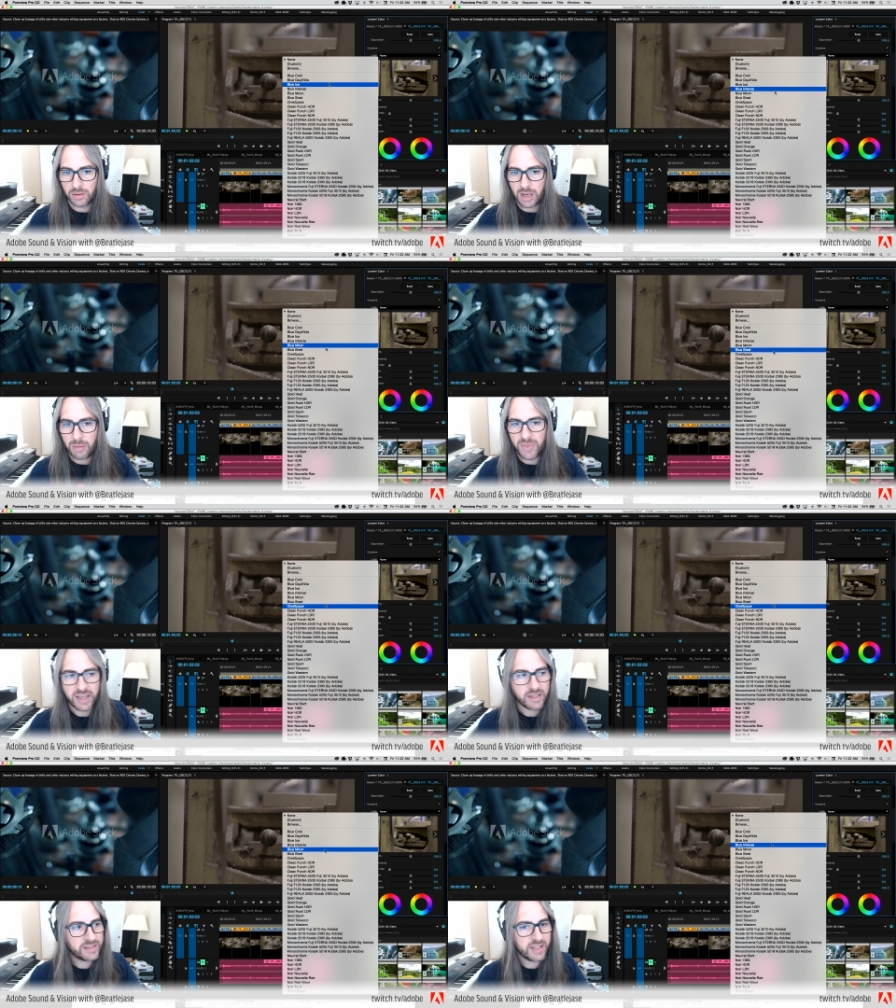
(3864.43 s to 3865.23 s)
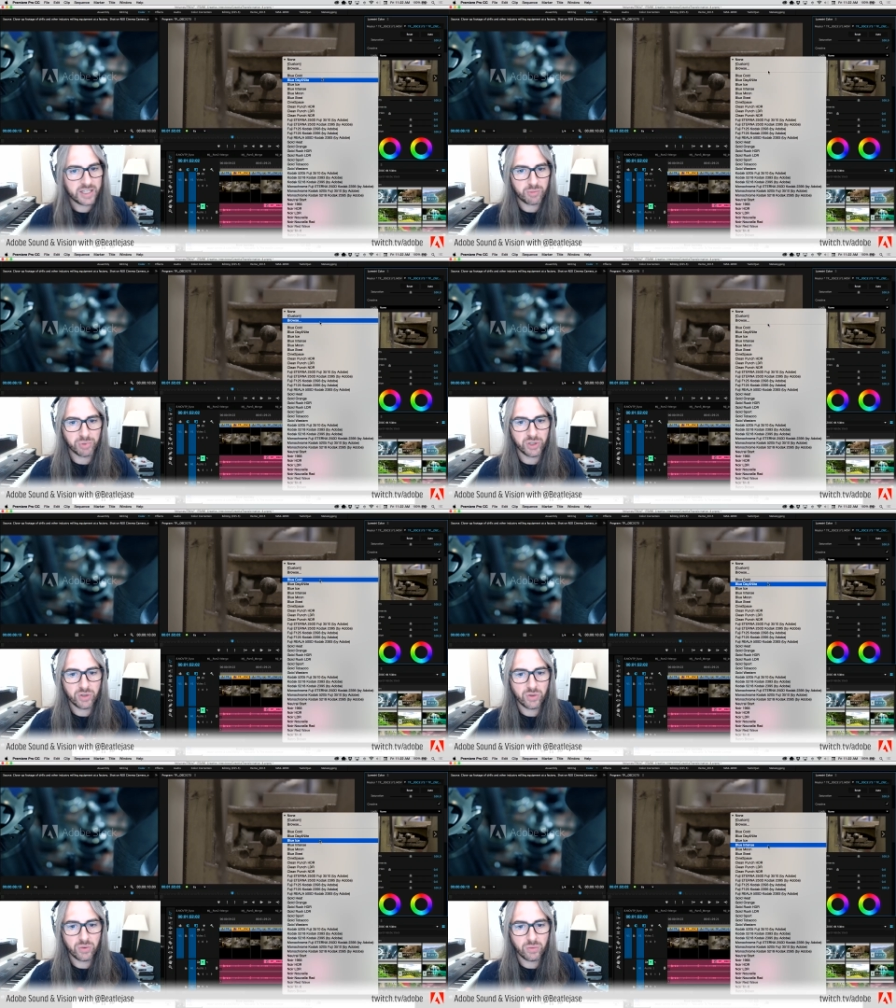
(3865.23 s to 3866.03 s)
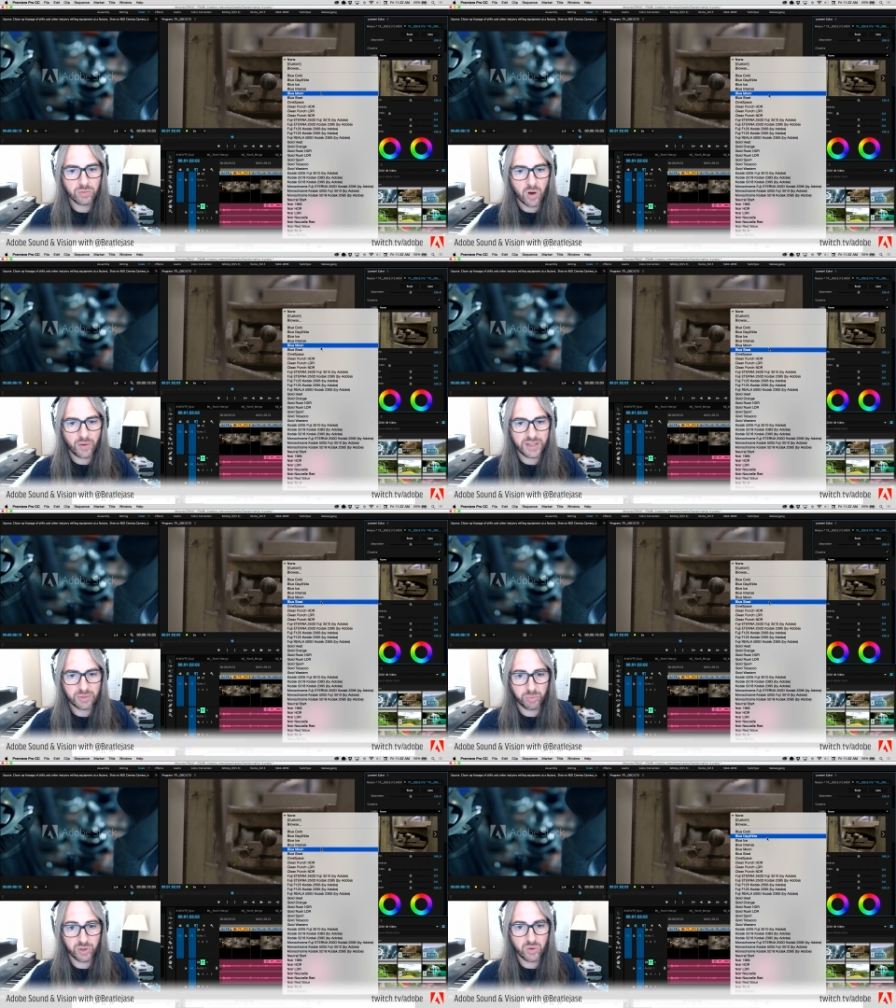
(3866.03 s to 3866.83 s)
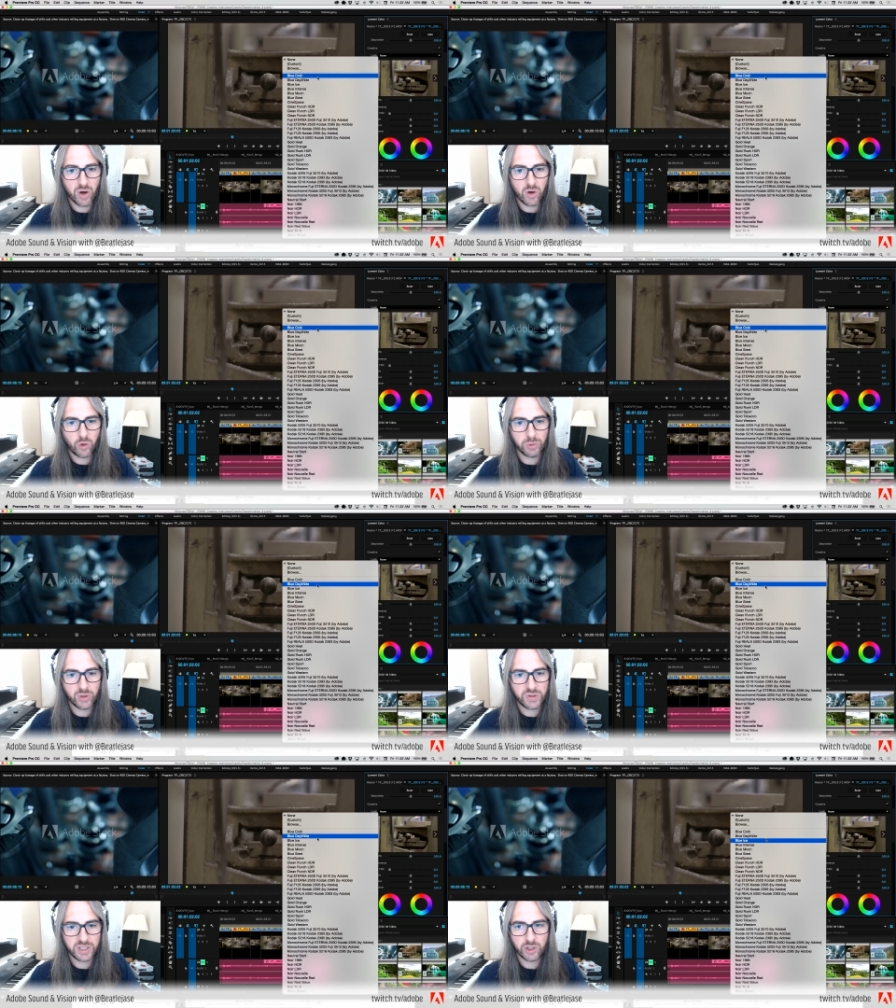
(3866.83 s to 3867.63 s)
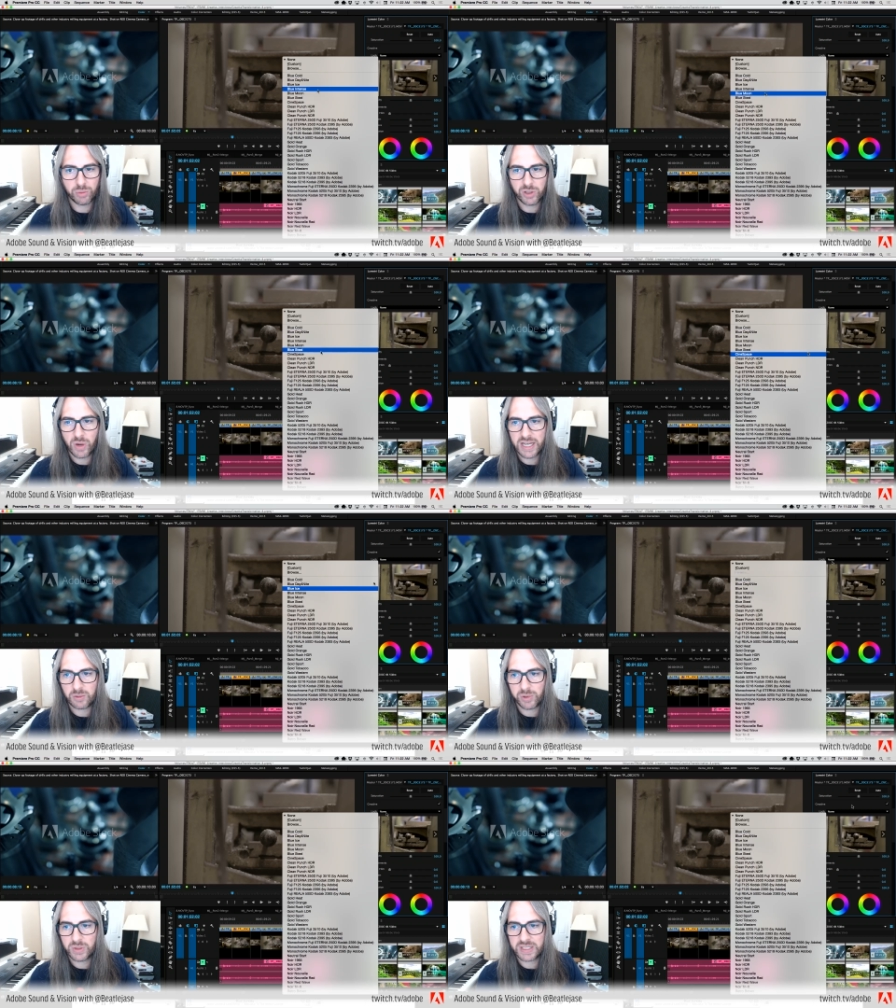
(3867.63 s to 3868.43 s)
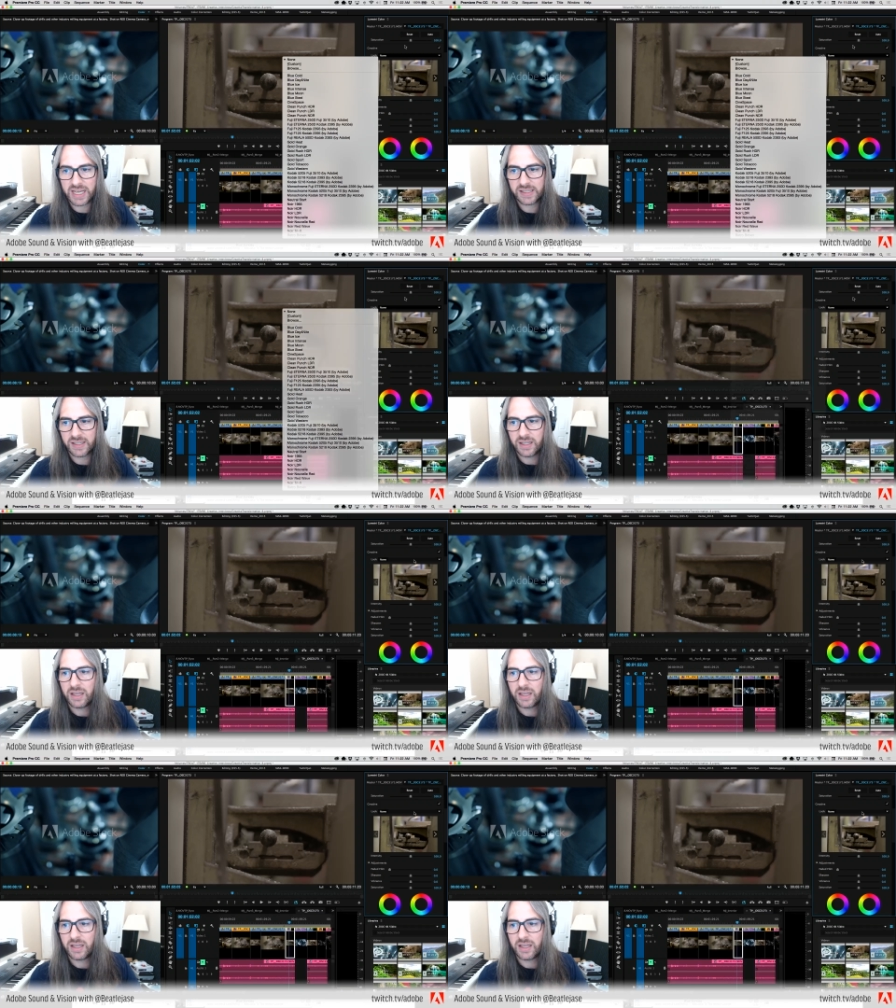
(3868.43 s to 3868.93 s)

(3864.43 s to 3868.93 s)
I'm thinking, see these blue, all these blue coal, blue steel, blue ice, blue intense?